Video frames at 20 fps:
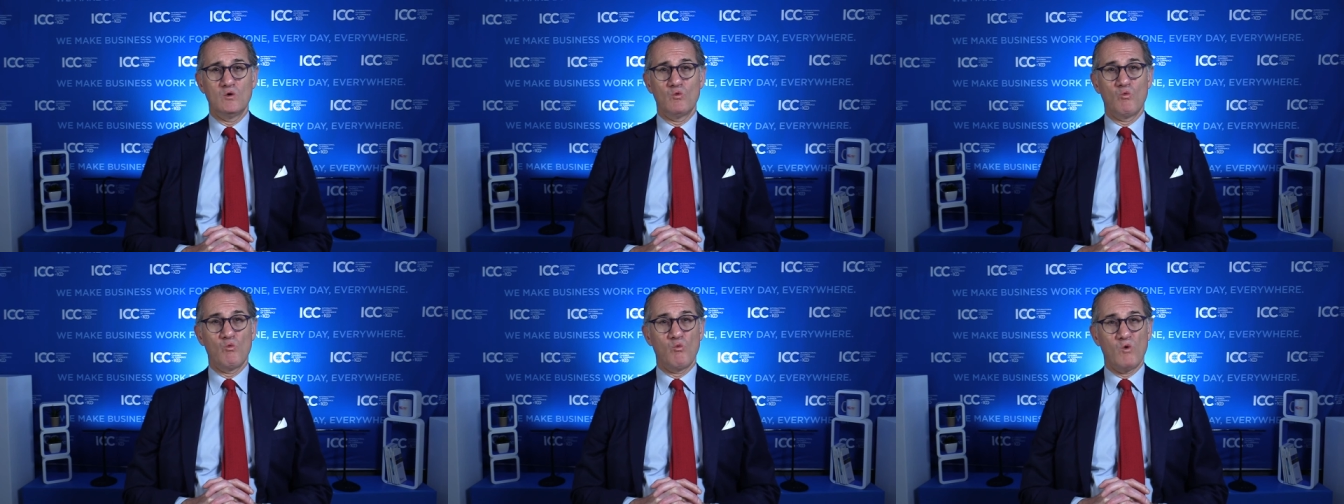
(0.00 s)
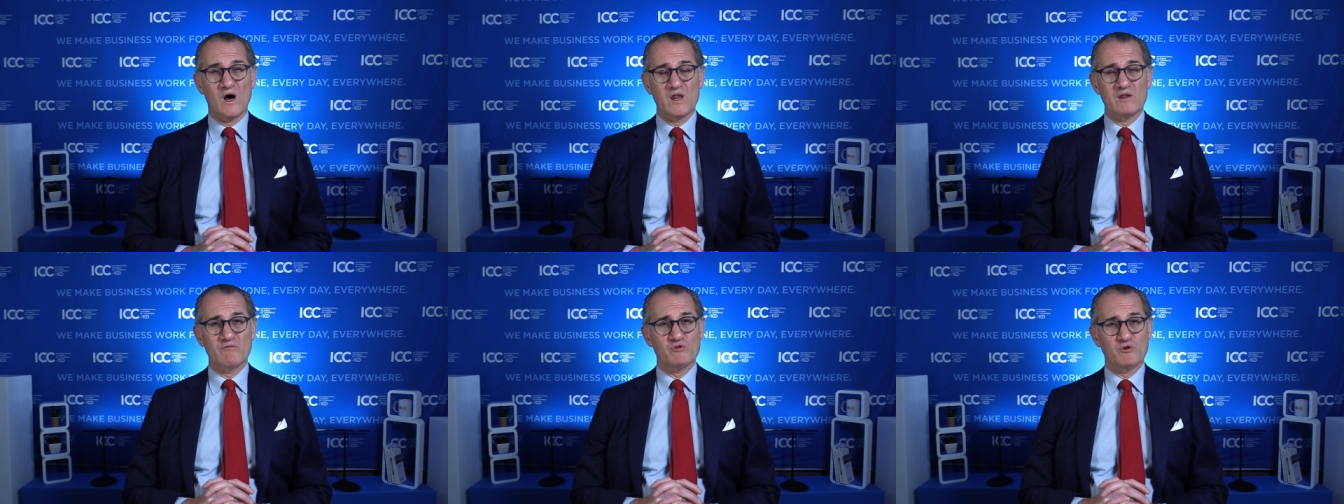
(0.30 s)

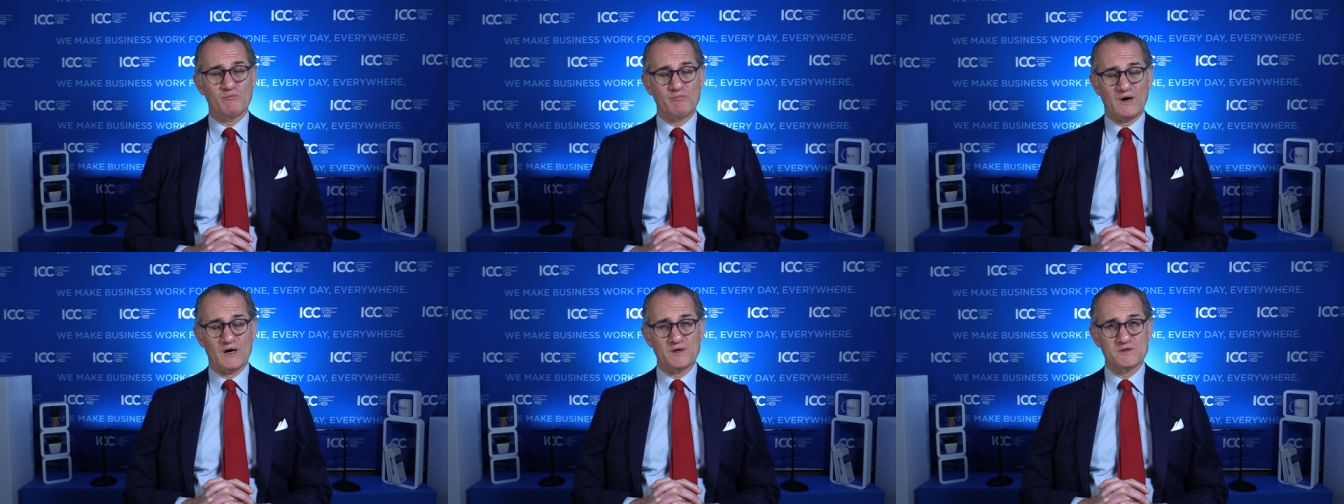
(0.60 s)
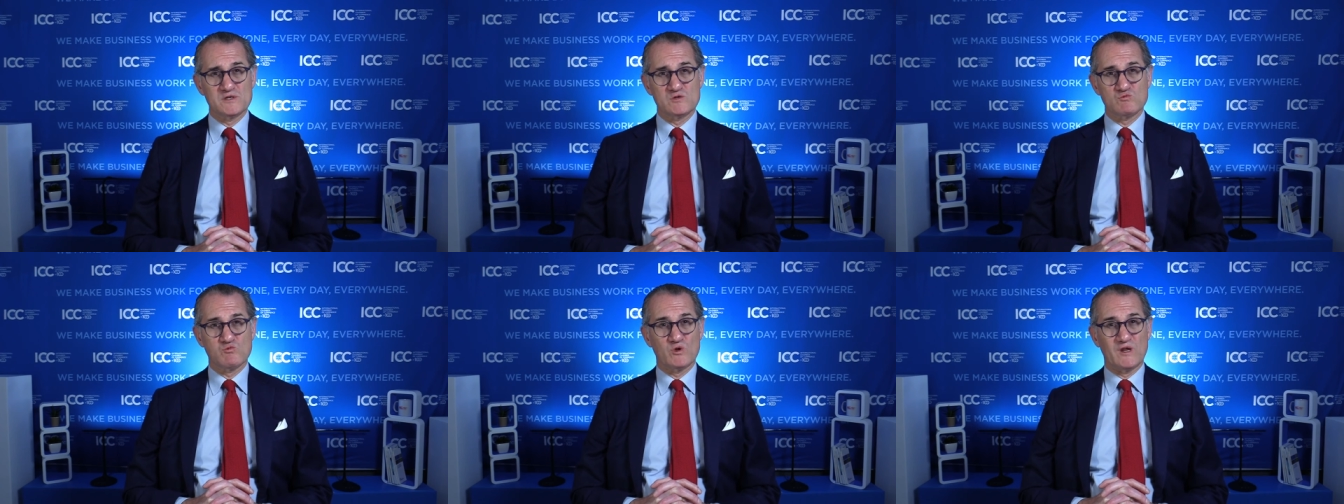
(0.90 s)
one of the
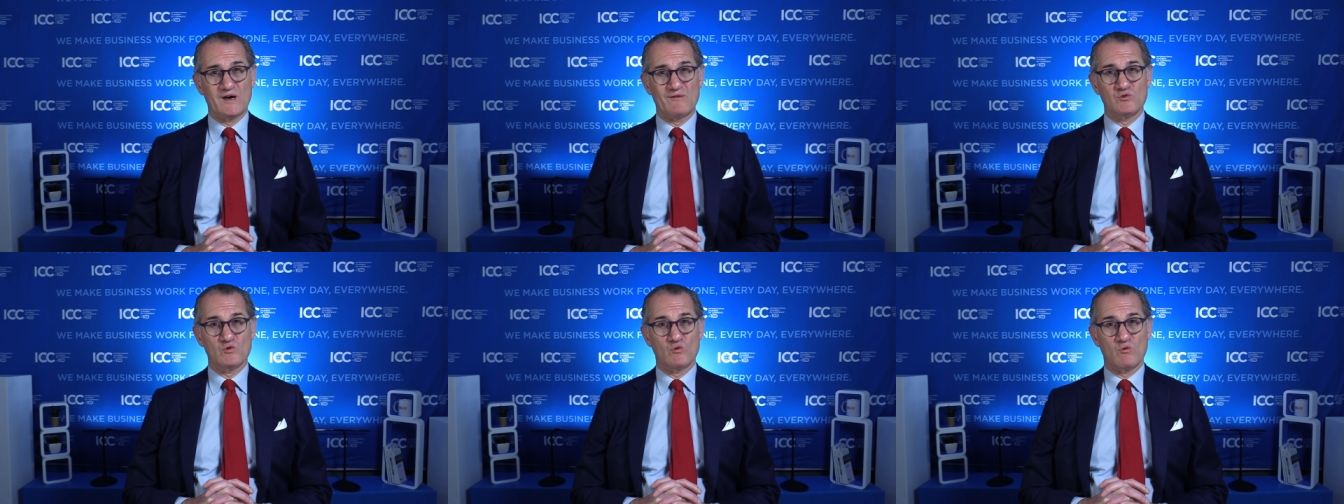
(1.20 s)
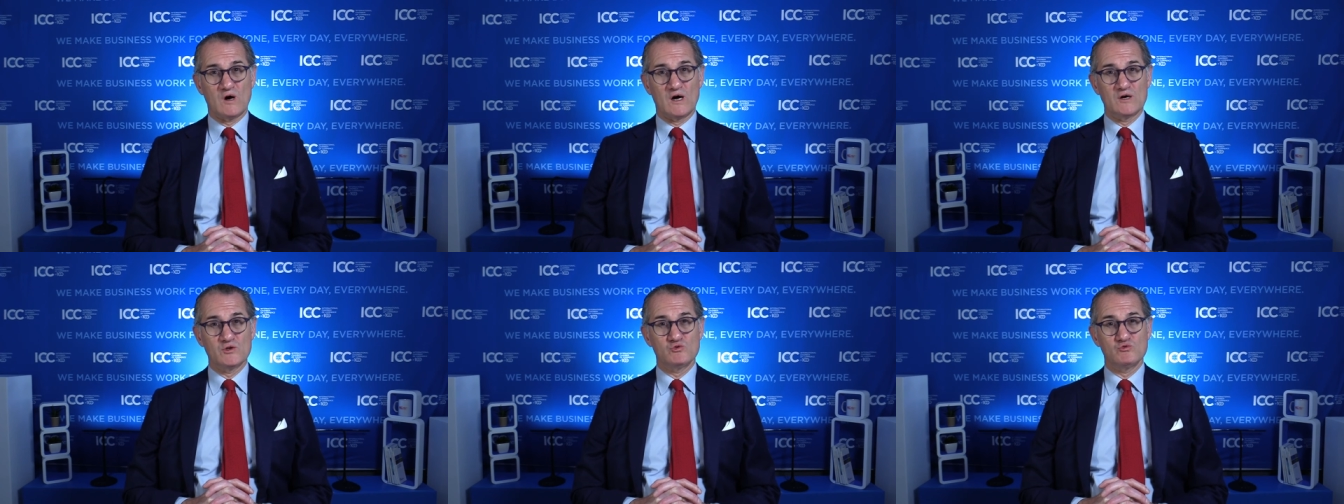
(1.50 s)
parties would have the
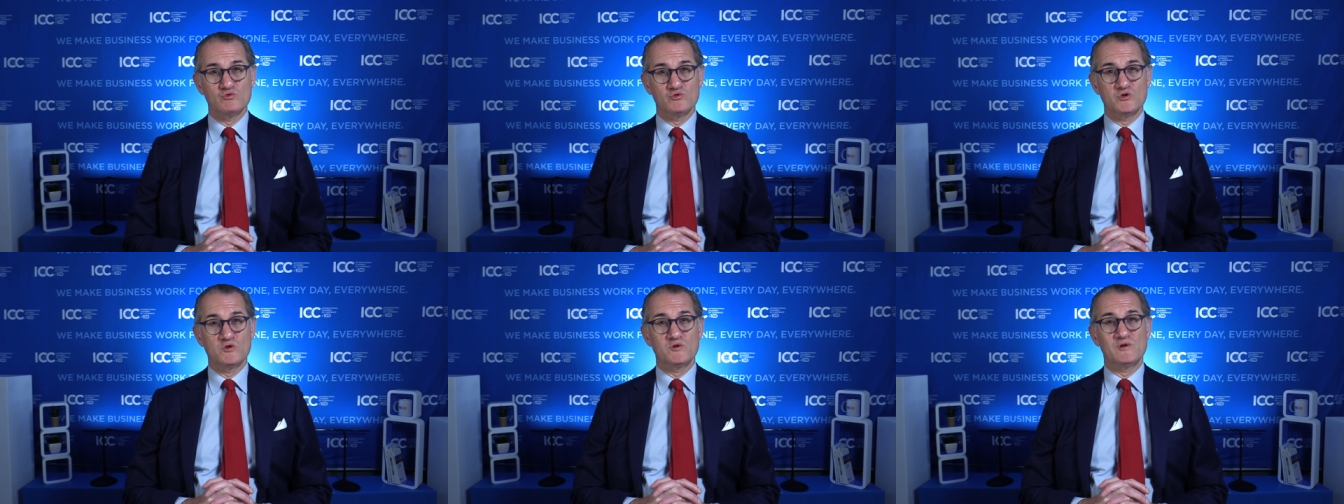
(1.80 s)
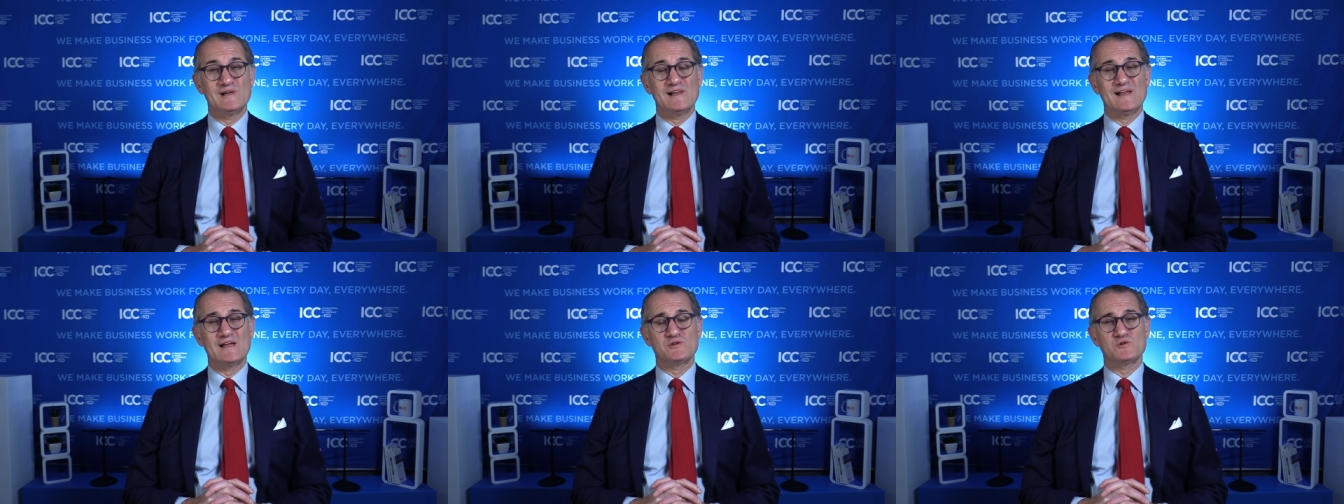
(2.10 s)
right to
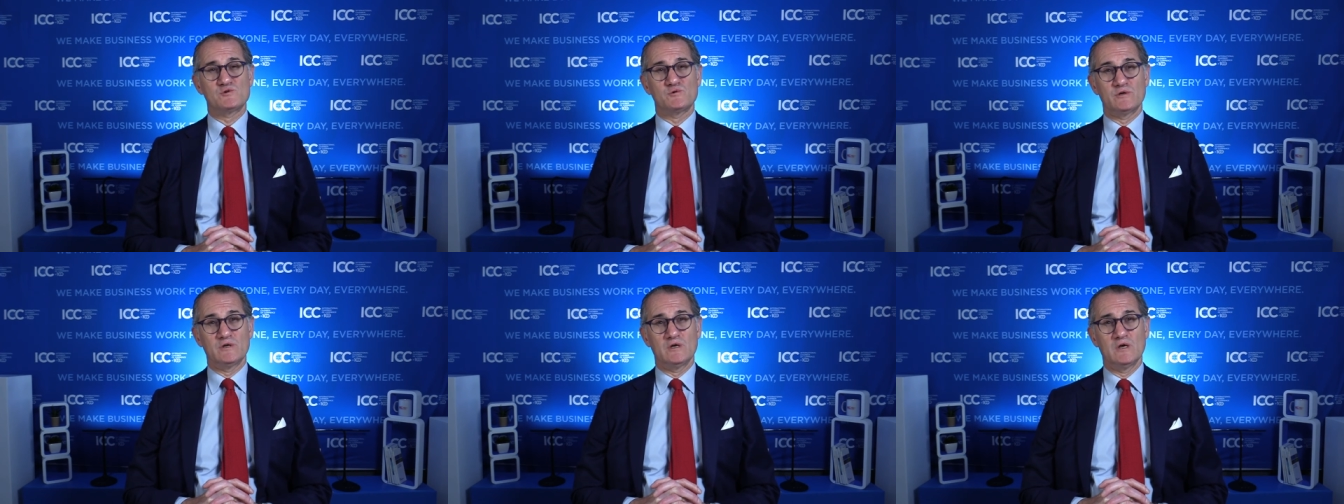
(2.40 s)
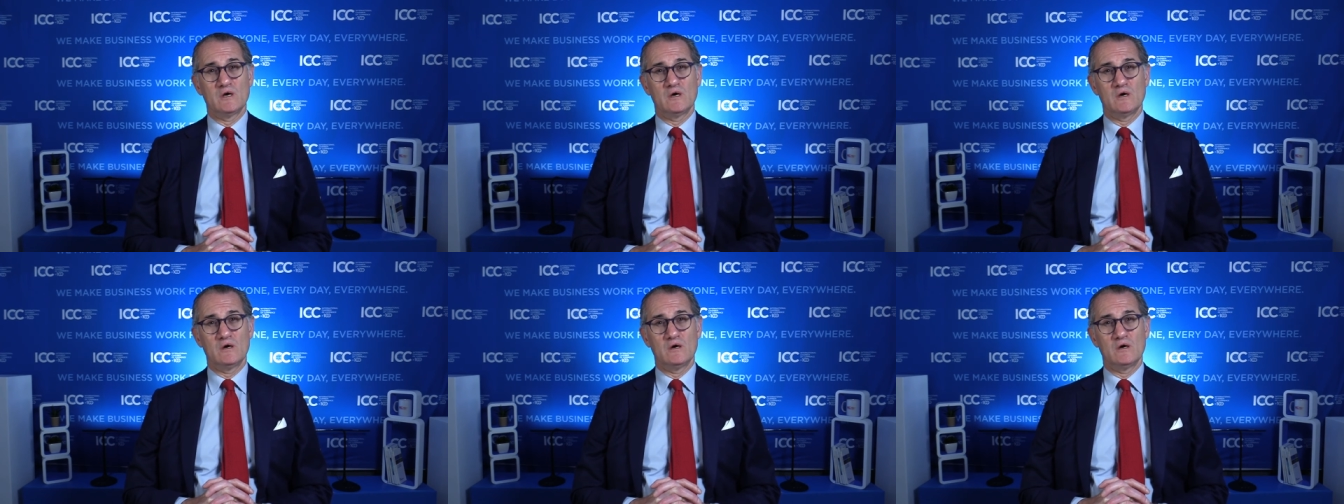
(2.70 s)
unilaterally